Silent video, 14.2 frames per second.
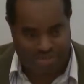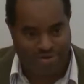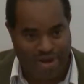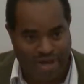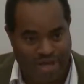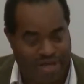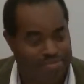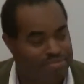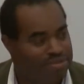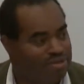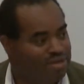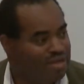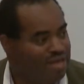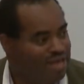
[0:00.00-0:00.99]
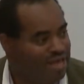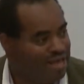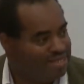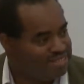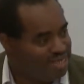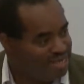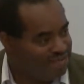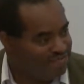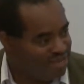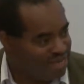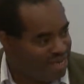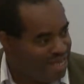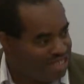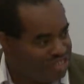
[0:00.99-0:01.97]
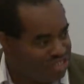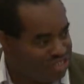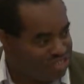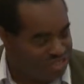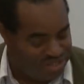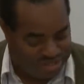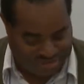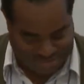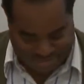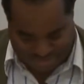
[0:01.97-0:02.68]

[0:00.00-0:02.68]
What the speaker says: describe as a living legend.